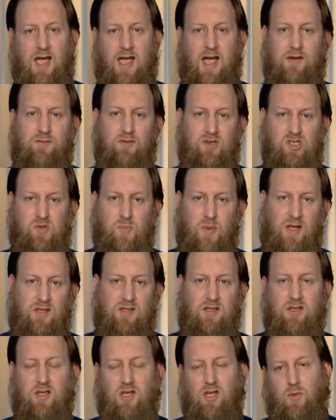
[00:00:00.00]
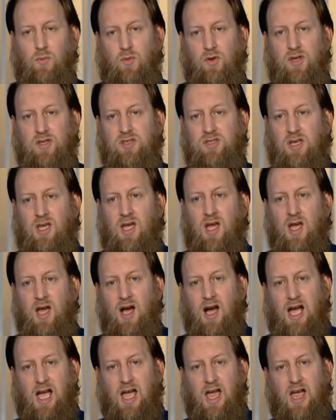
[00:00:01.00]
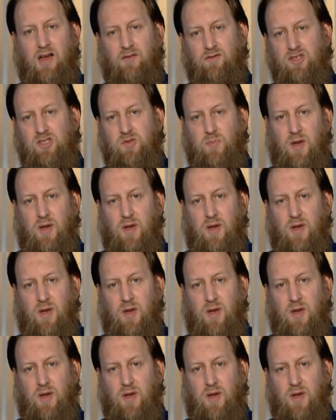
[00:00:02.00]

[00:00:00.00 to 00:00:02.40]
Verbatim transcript: I have respect in the community. I have